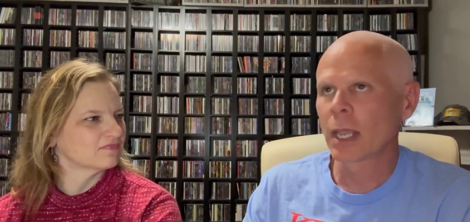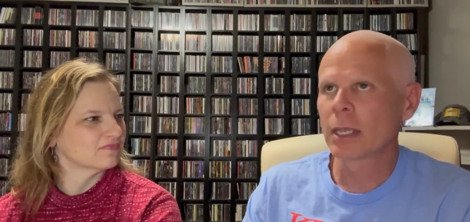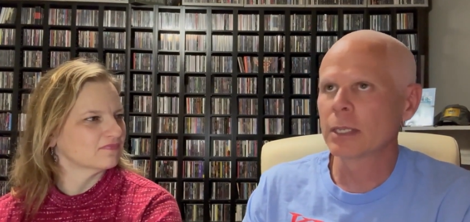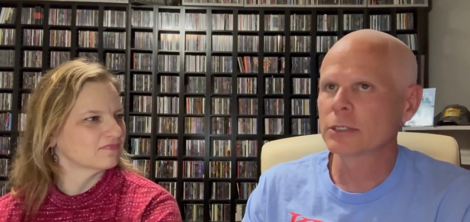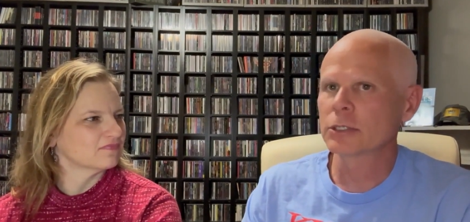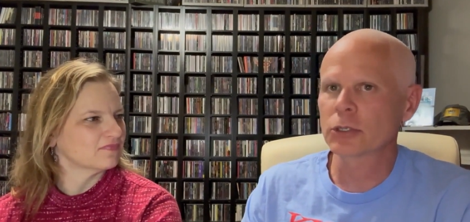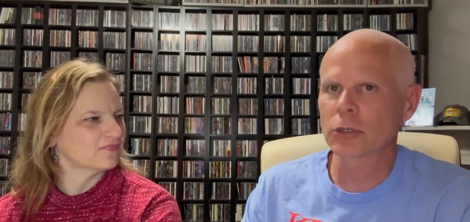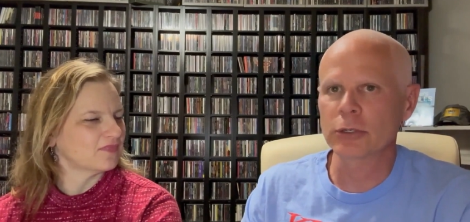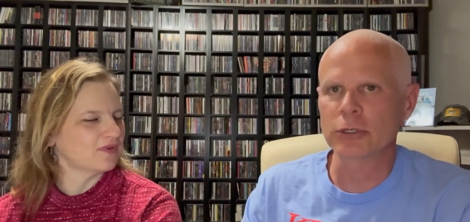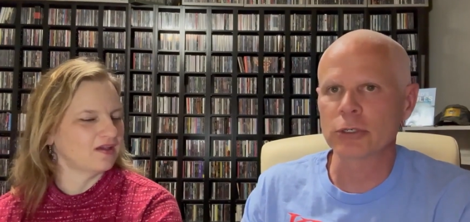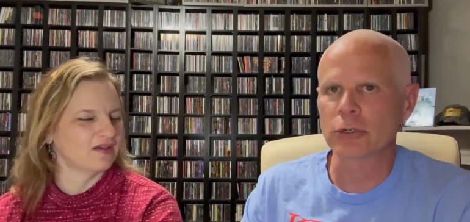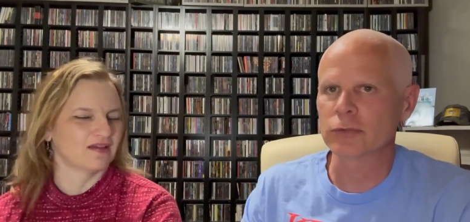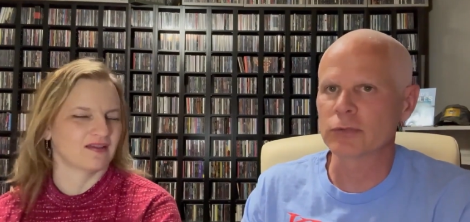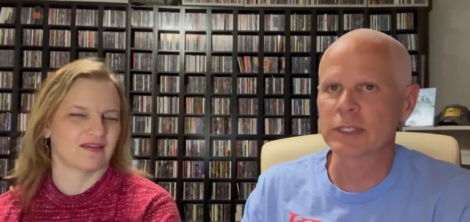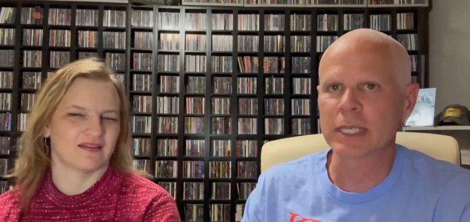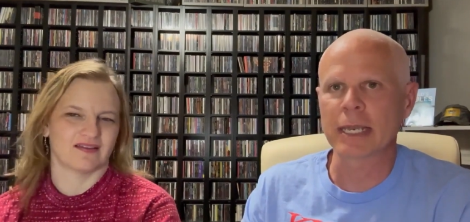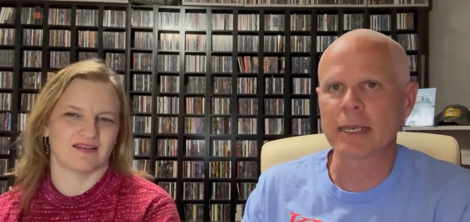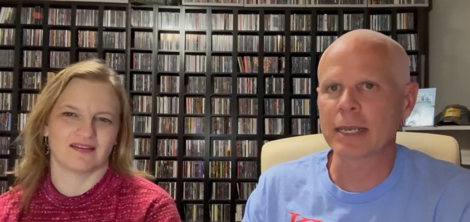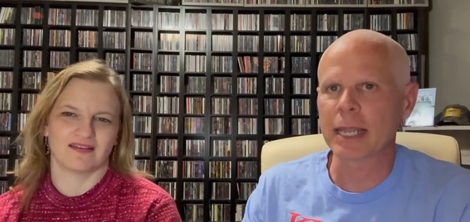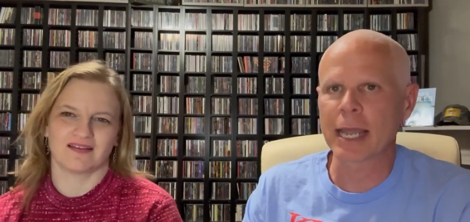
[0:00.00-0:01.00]
Speaker 1: So he drove
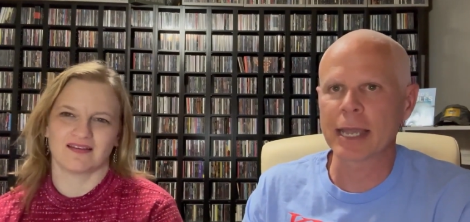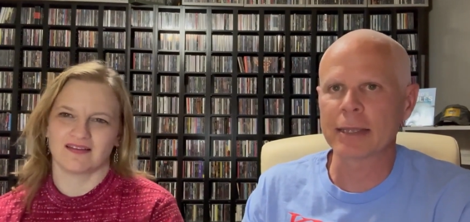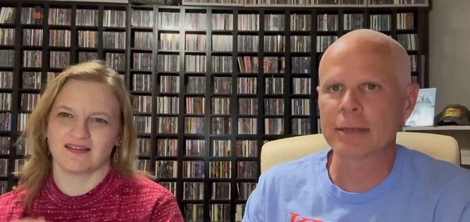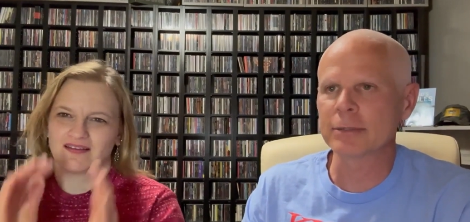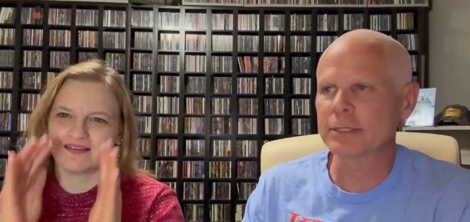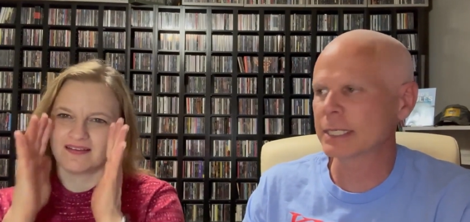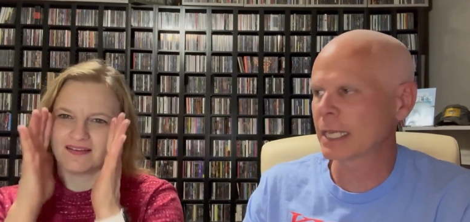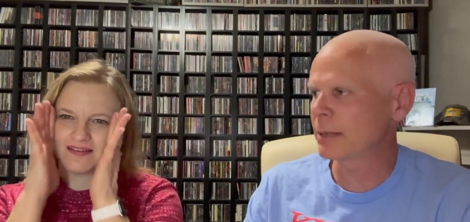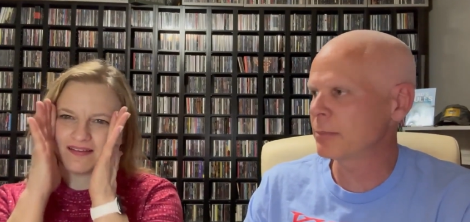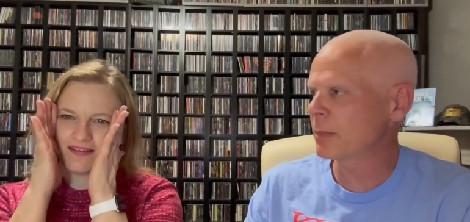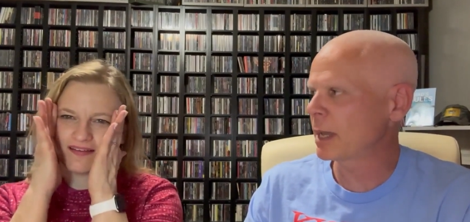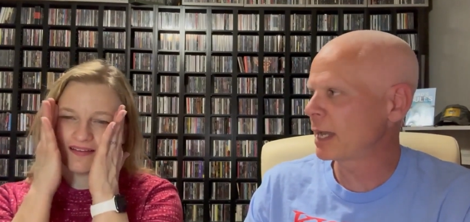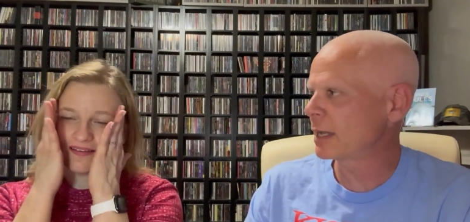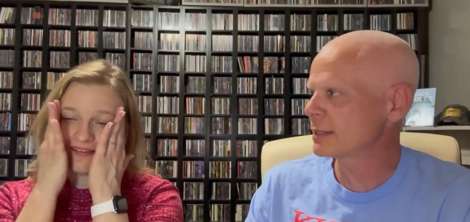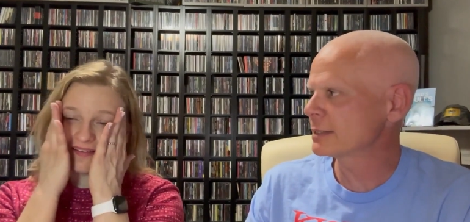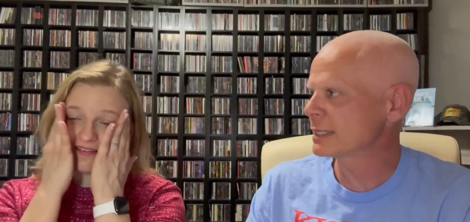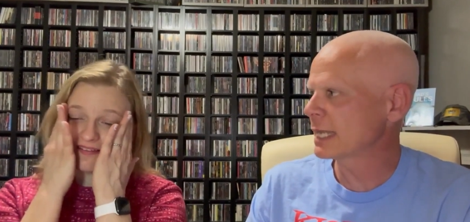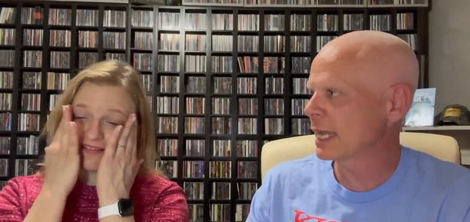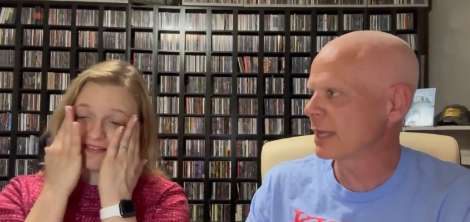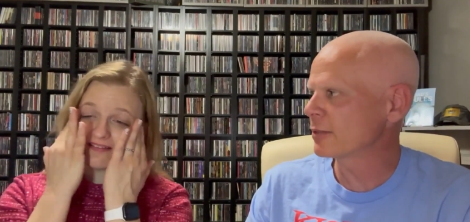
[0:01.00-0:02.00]
10, 10
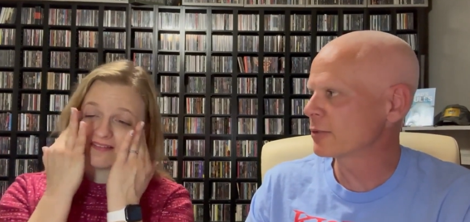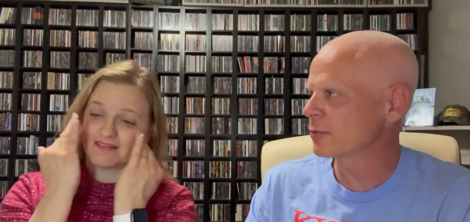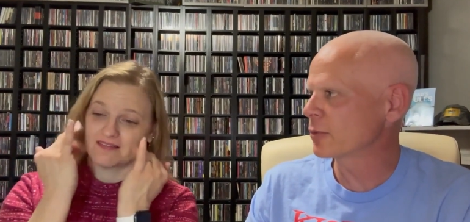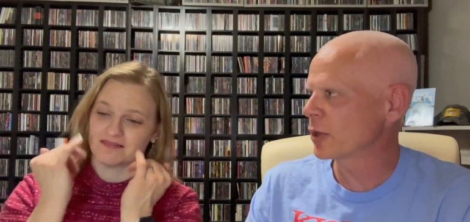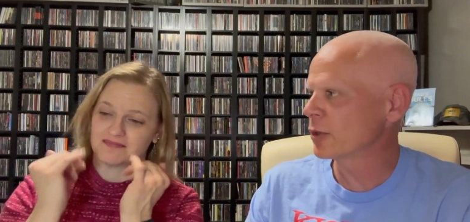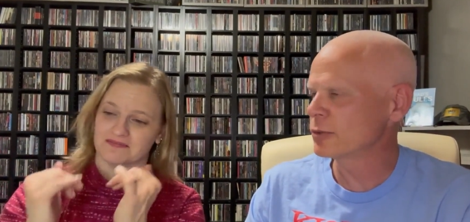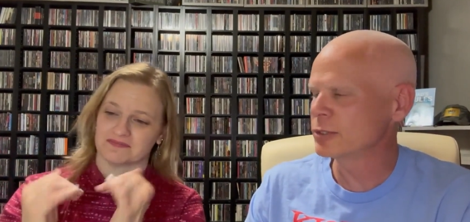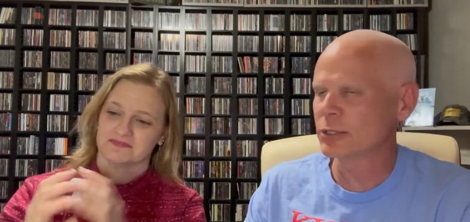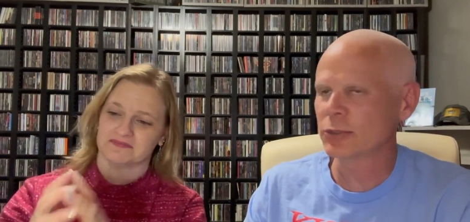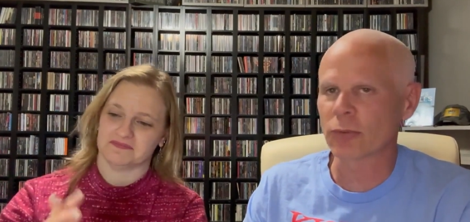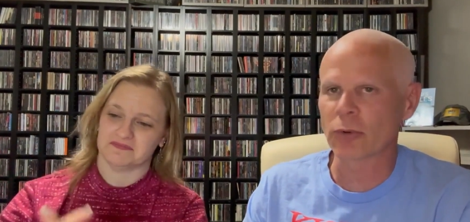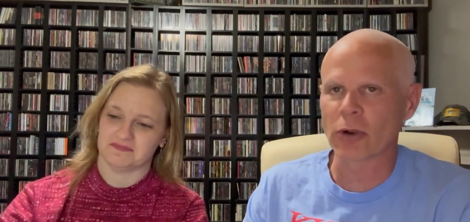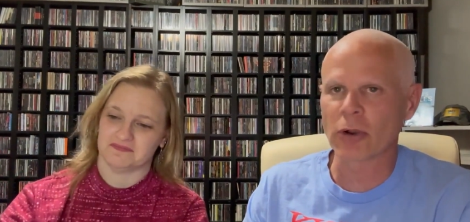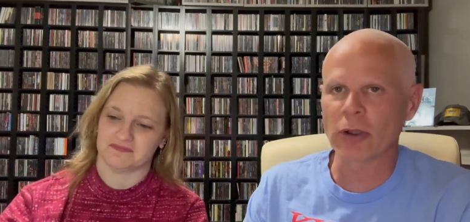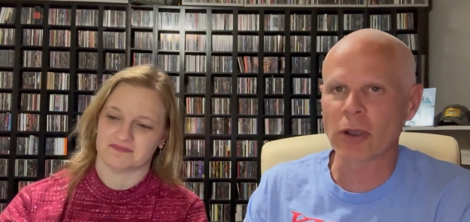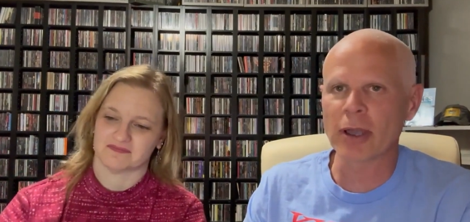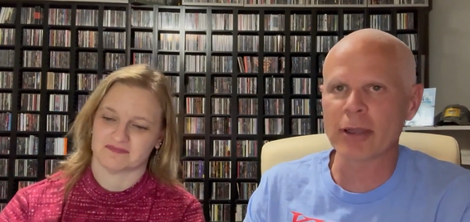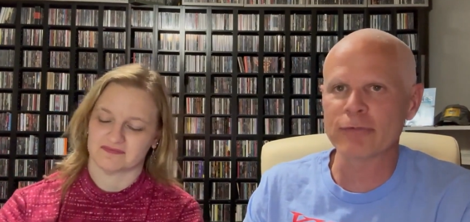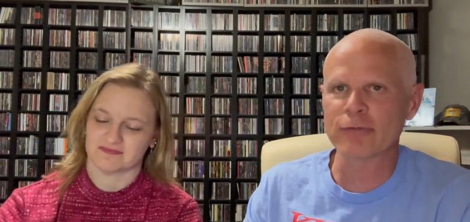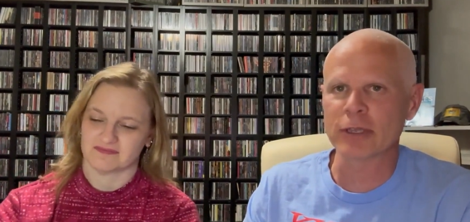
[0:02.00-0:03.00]
miles down the road to our
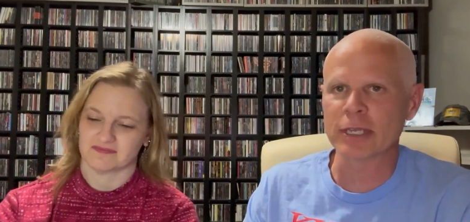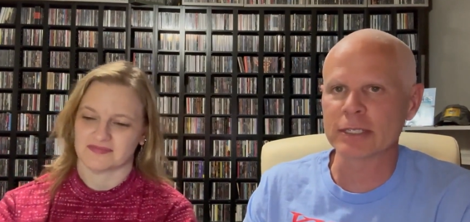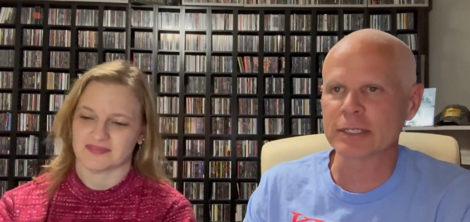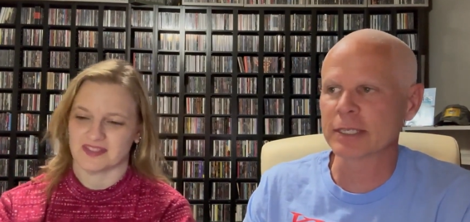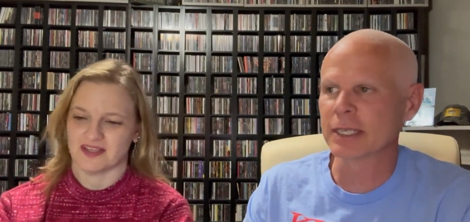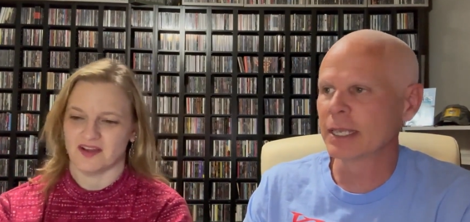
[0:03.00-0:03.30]
office.